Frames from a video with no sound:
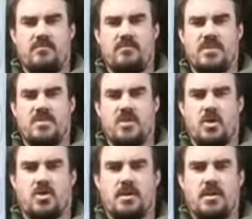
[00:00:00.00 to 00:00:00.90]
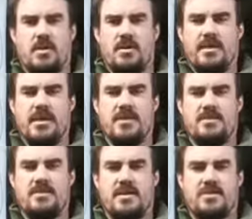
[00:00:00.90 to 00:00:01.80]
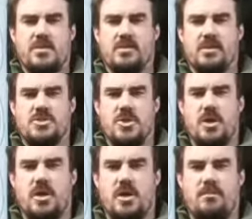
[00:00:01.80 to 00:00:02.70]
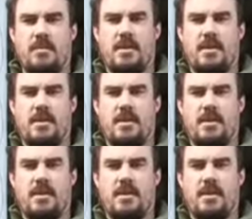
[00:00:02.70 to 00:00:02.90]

It's called kids. It's called the job.